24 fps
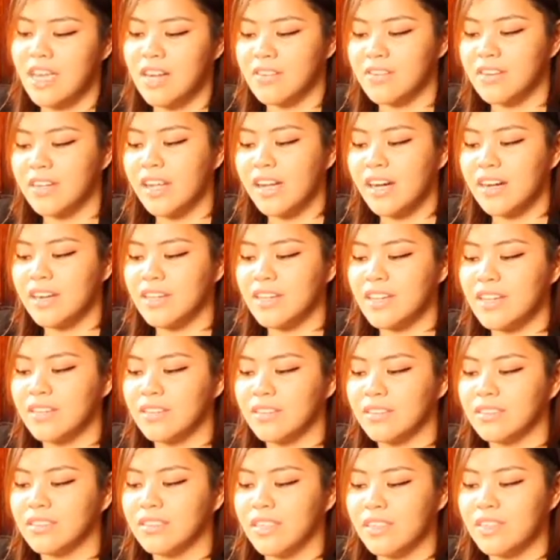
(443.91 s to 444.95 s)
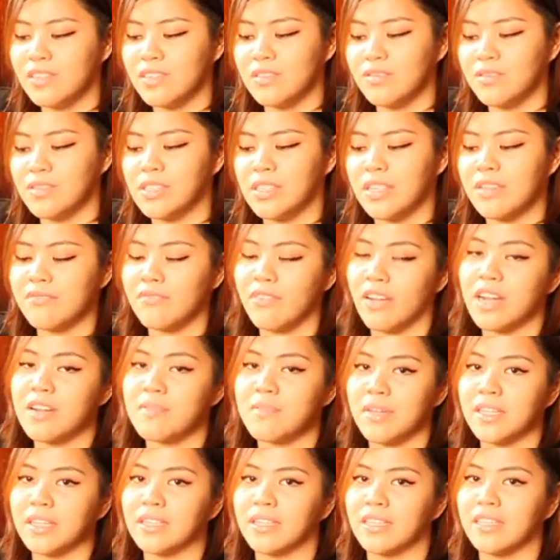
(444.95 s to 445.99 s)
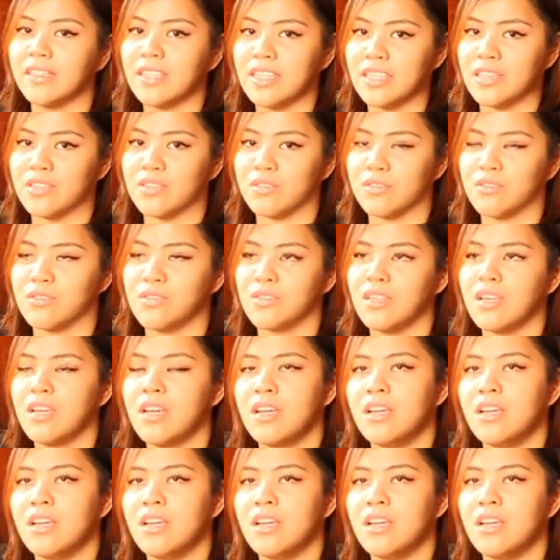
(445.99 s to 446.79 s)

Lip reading: regarding contentious environmental issues.